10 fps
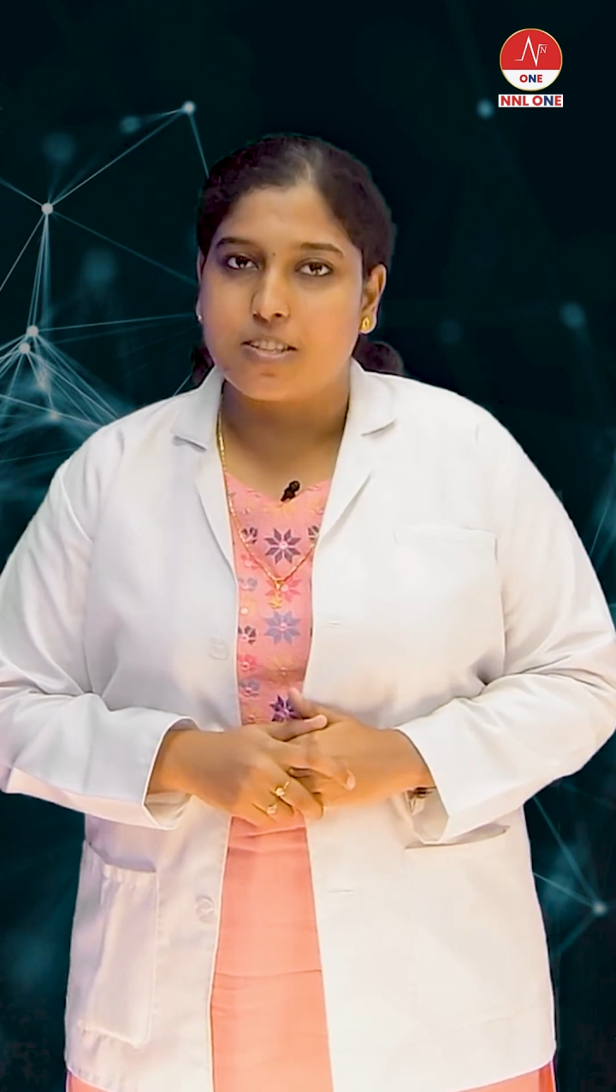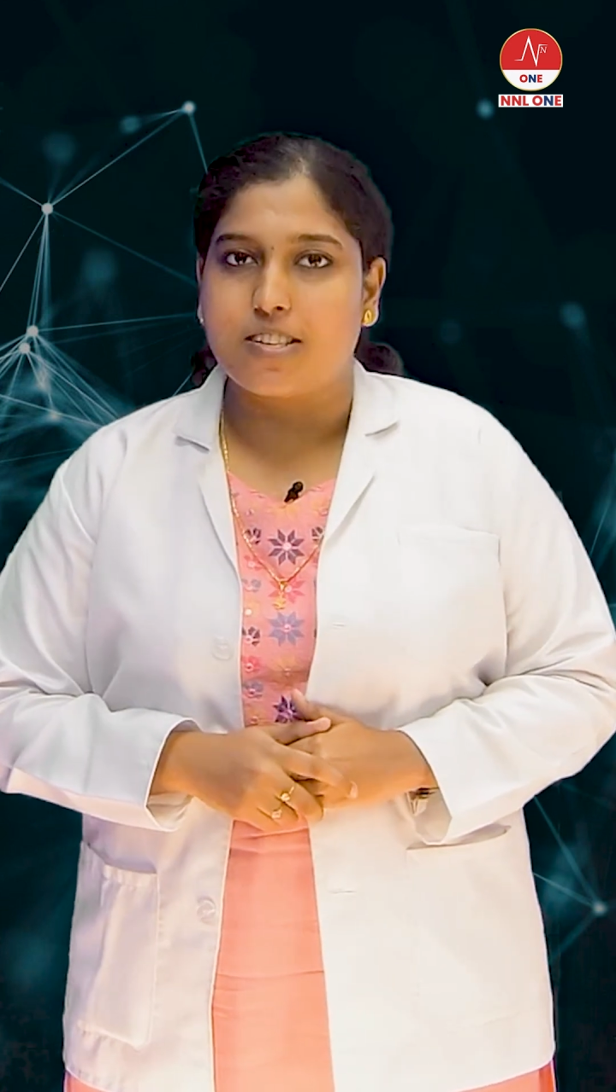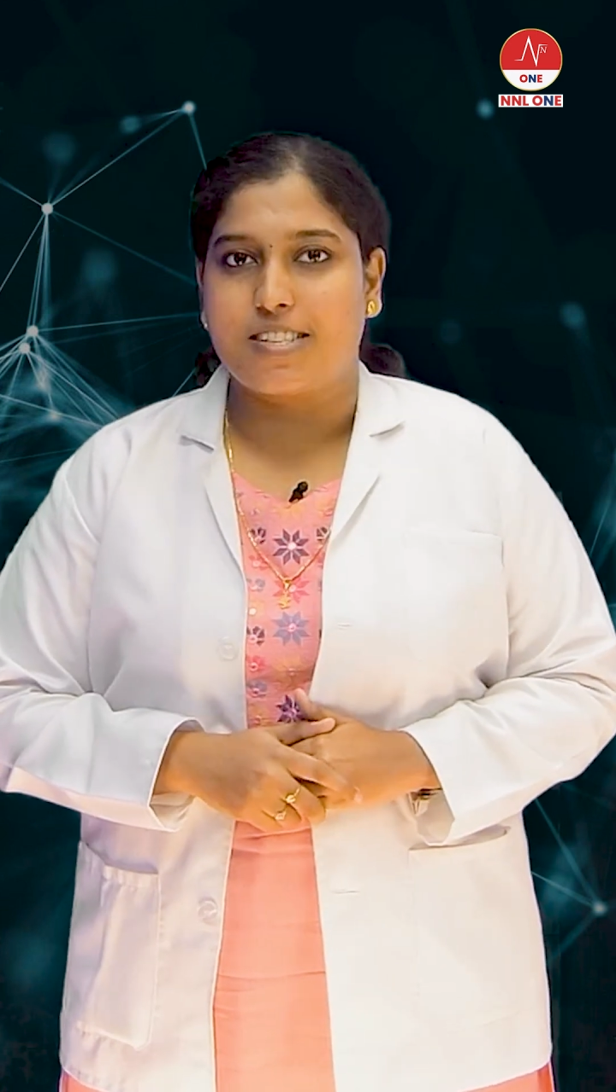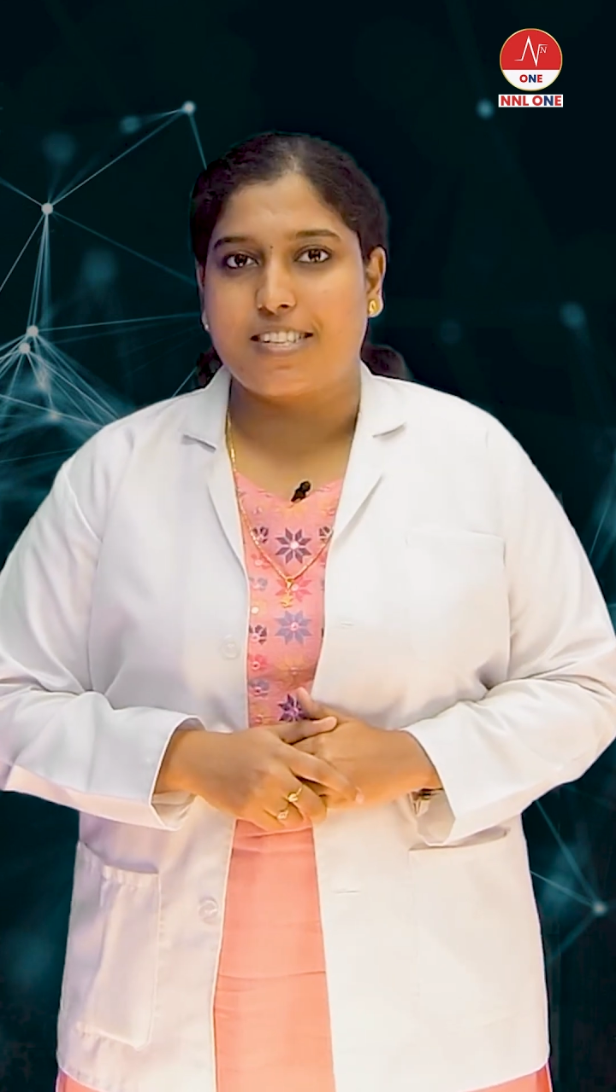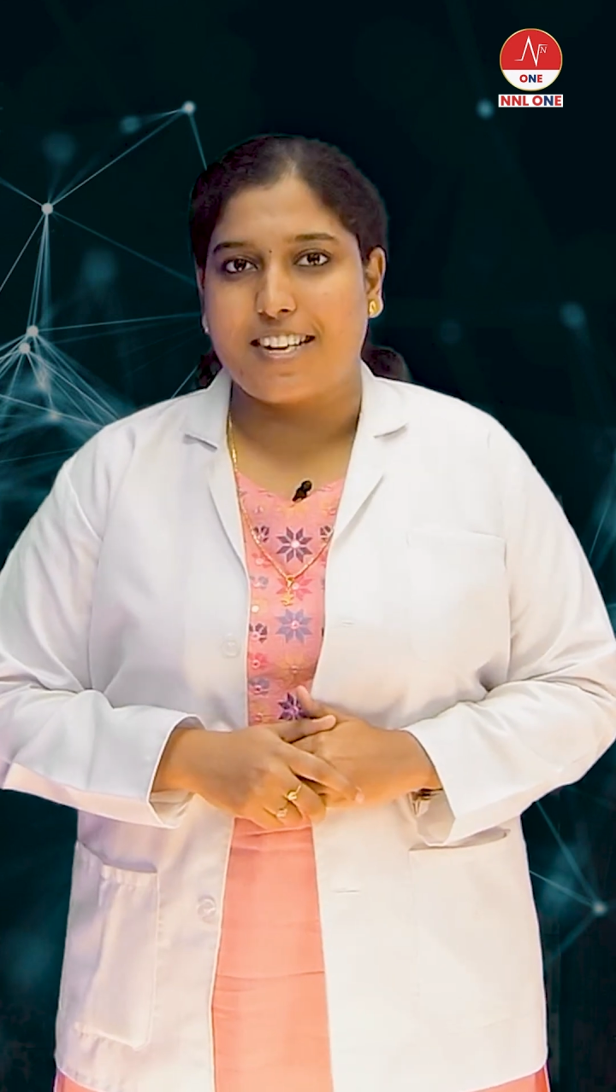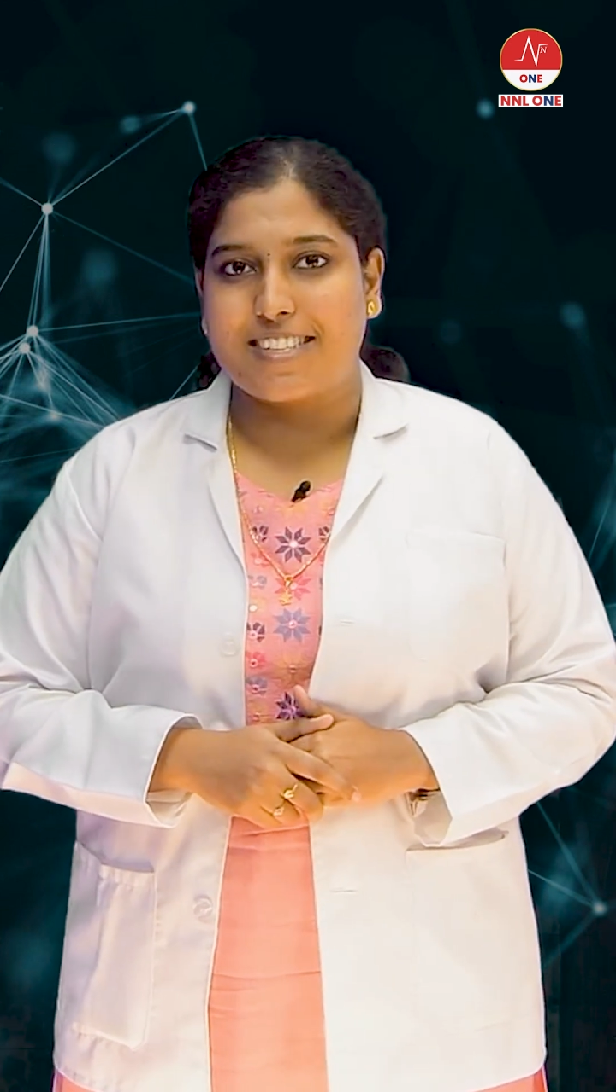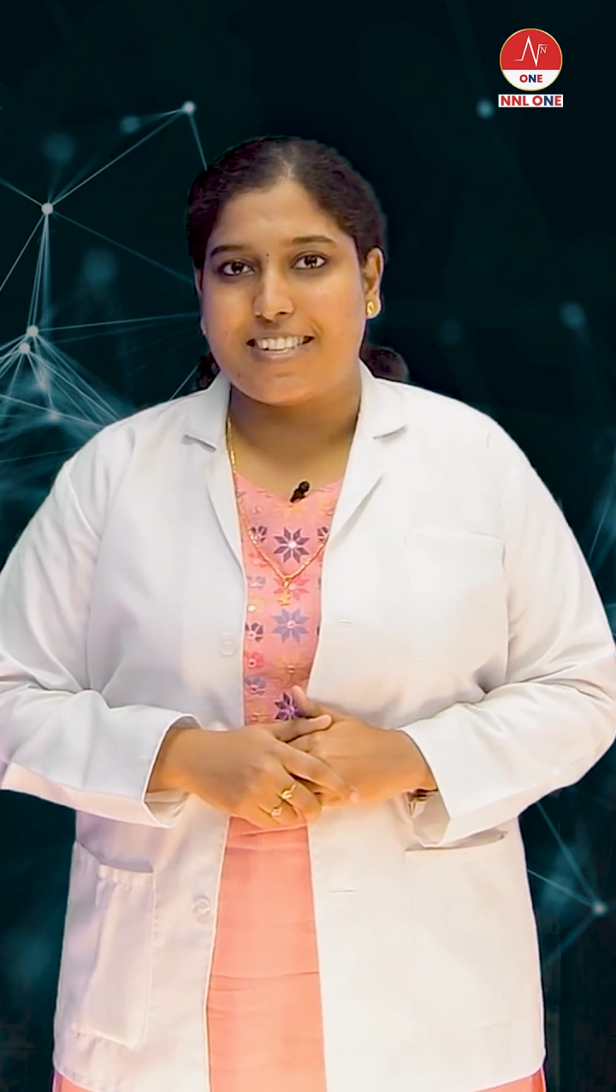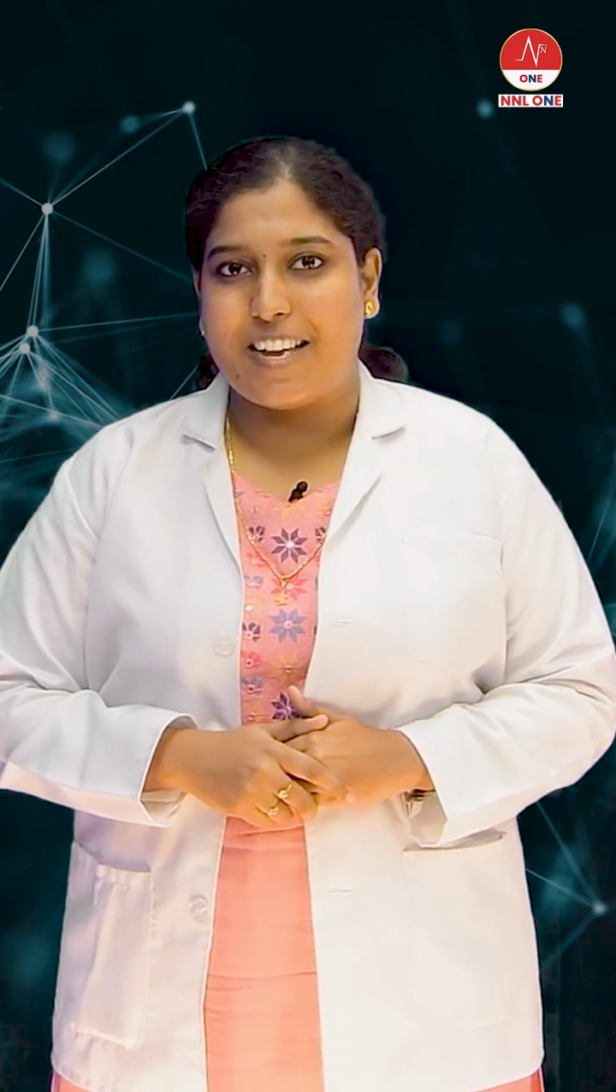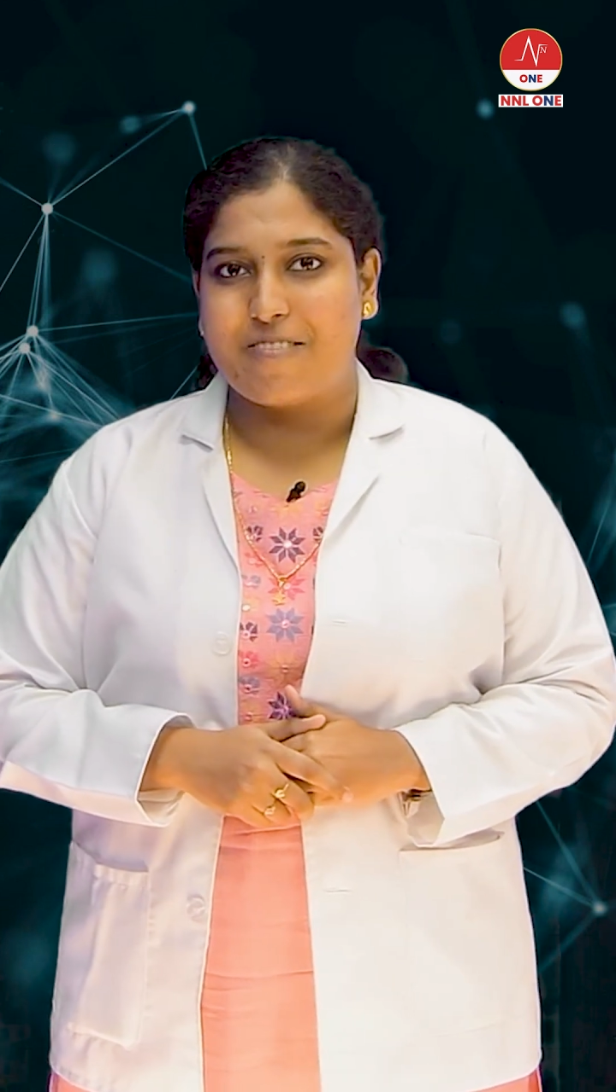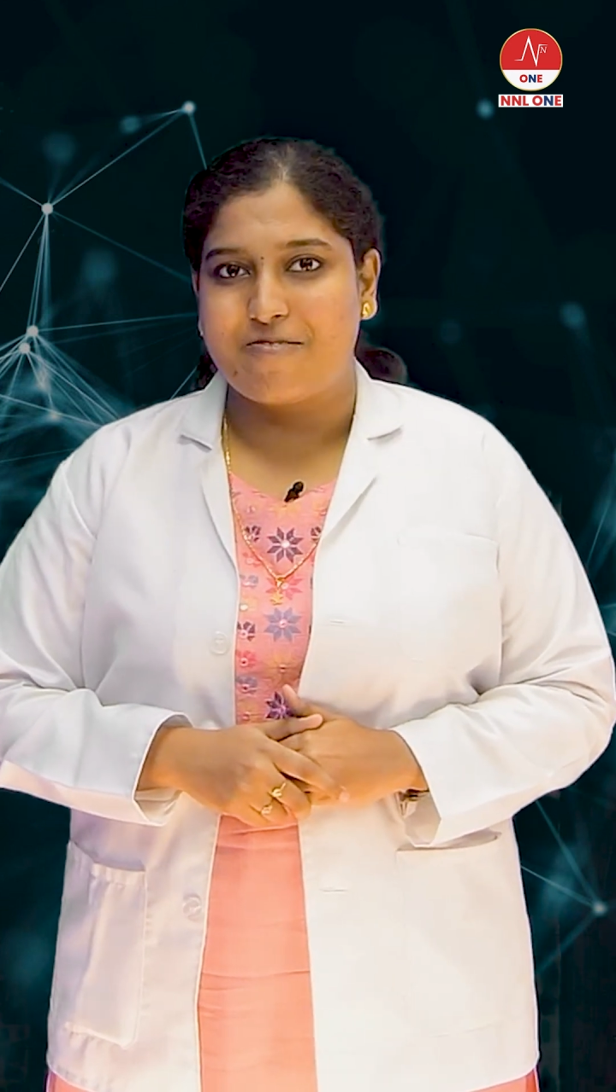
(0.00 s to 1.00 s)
Nursing Next Live.